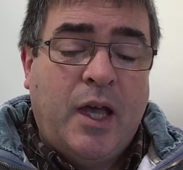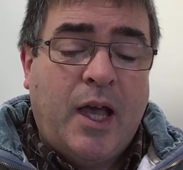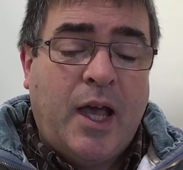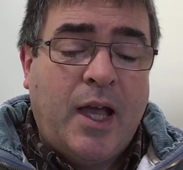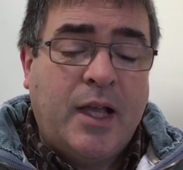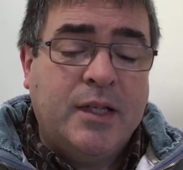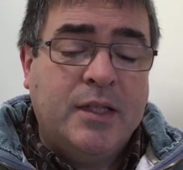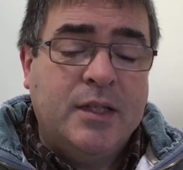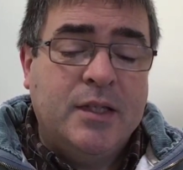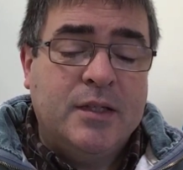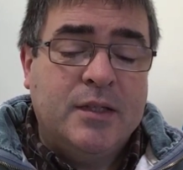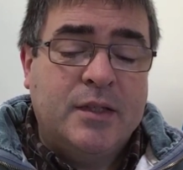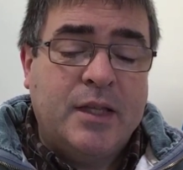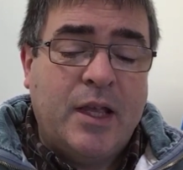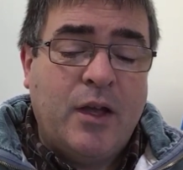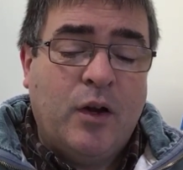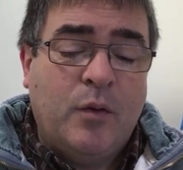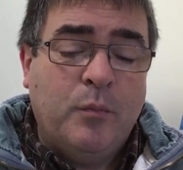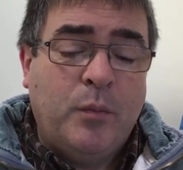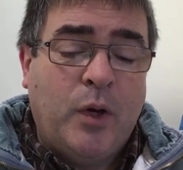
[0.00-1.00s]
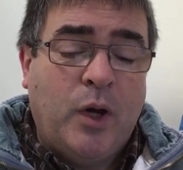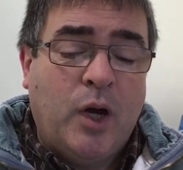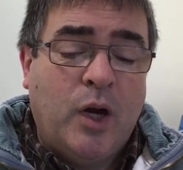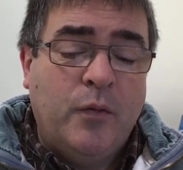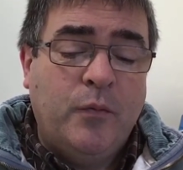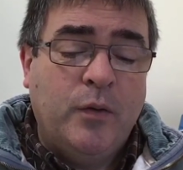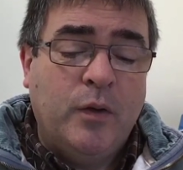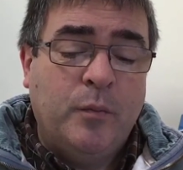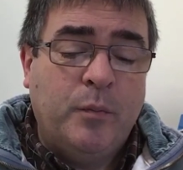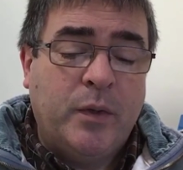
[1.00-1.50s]
Haxes, they aren't
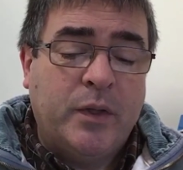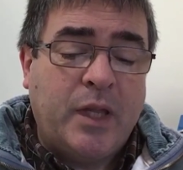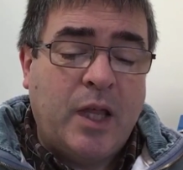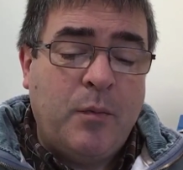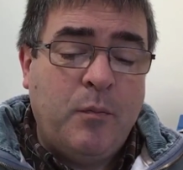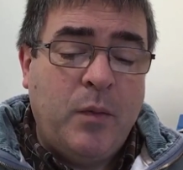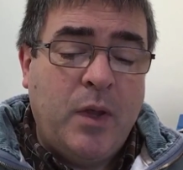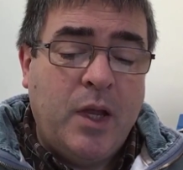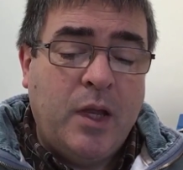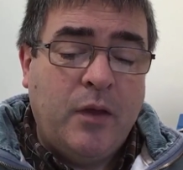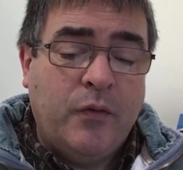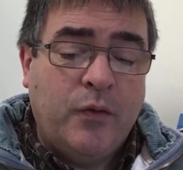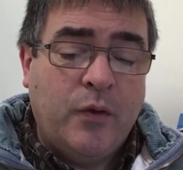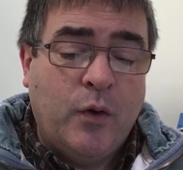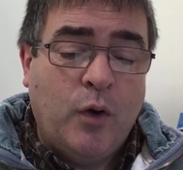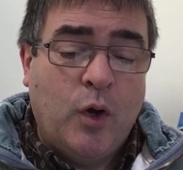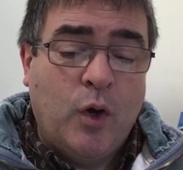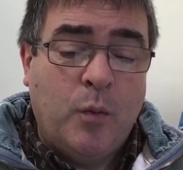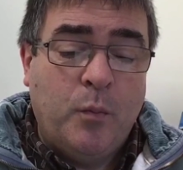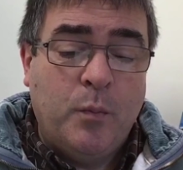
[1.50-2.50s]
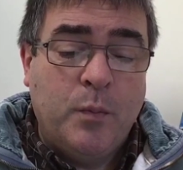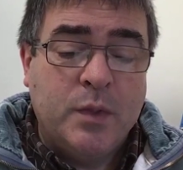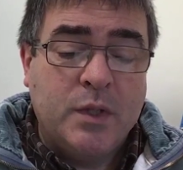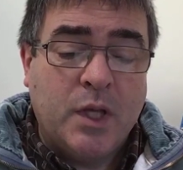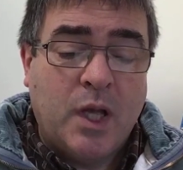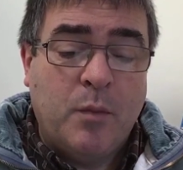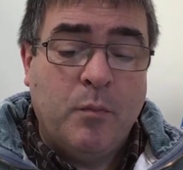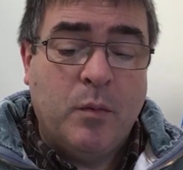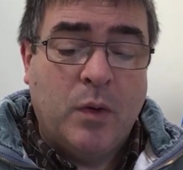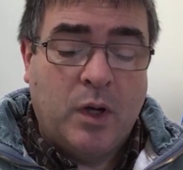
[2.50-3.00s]
powerful, but they make their homes
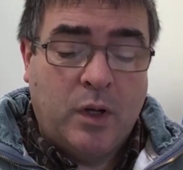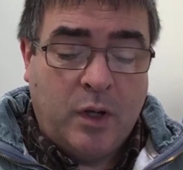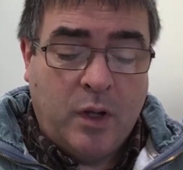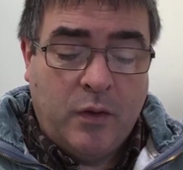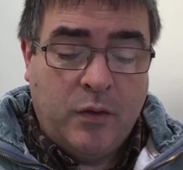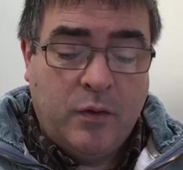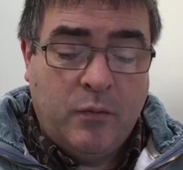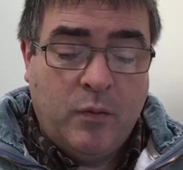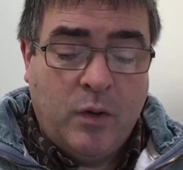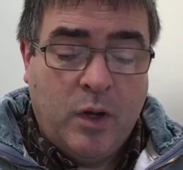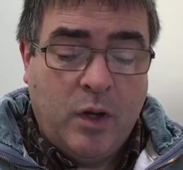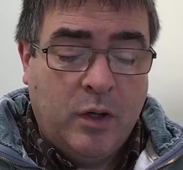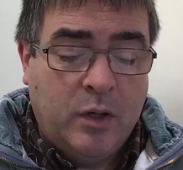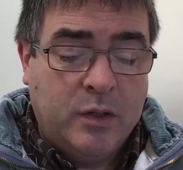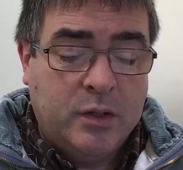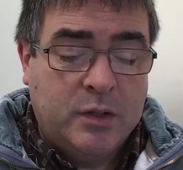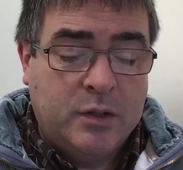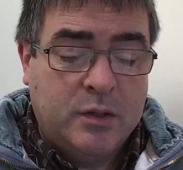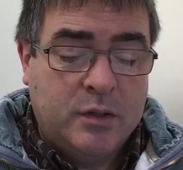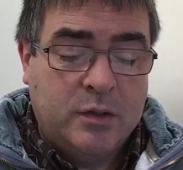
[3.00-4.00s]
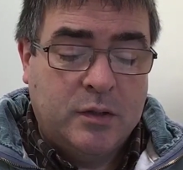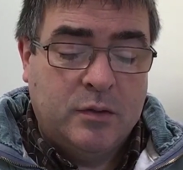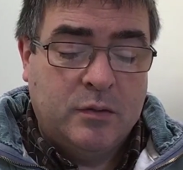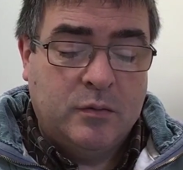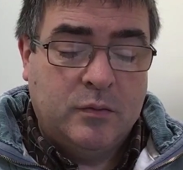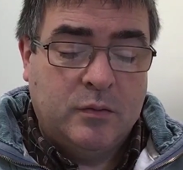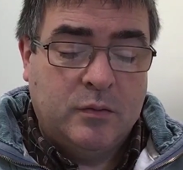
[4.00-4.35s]
among the rocks.